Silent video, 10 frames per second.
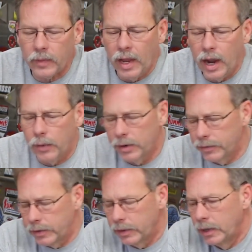
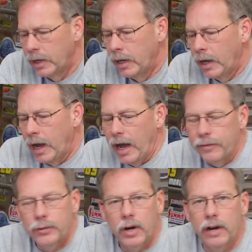However,
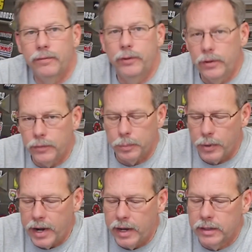I've tried a few different
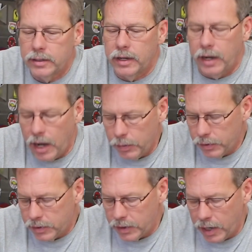brands, and I
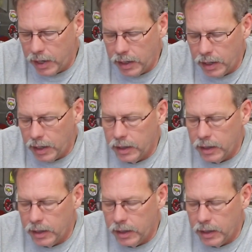would say